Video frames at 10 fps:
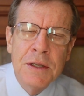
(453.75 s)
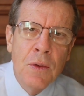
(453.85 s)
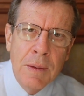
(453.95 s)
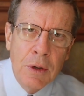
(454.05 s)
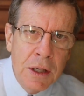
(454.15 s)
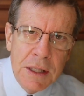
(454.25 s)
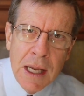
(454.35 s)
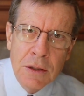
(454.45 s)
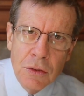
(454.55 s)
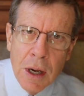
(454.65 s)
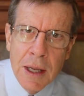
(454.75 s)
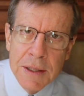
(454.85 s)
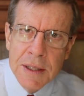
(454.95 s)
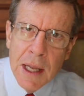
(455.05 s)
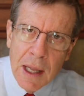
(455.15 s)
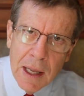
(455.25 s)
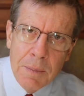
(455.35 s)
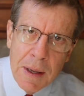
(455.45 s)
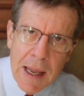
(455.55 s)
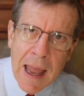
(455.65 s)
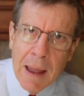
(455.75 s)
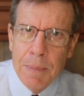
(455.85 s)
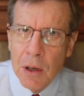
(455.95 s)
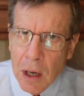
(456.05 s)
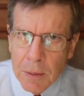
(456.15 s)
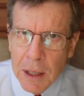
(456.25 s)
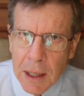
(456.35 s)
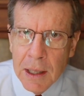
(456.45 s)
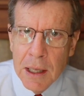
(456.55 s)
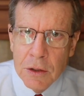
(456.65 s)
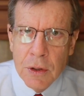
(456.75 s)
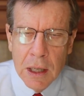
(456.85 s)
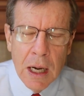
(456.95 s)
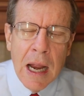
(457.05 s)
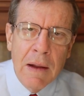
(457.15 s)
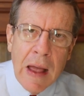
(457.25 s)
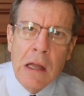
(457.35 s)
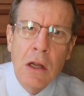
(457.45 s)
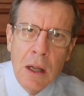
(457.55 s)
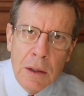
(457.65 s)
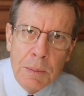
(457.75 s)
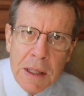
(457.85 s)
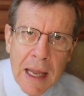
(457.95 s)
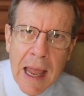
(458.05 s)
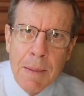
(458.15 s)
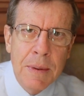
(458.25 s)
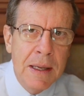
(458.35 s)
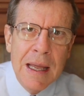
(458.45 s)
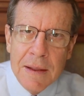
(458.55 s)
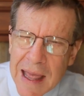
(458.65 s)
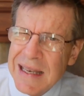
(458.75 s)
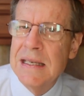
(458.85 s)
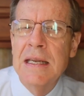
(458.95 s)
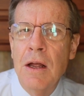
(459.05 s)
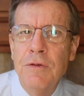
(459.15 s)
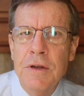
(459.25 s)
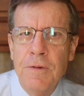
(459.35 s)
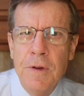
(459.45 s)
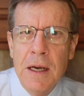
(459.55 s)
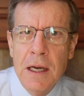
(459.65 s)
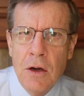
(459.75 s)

so I'm going to take drugs and be happy, or I'm going to drink a lot of alcohol and be happy, that's self-defeating.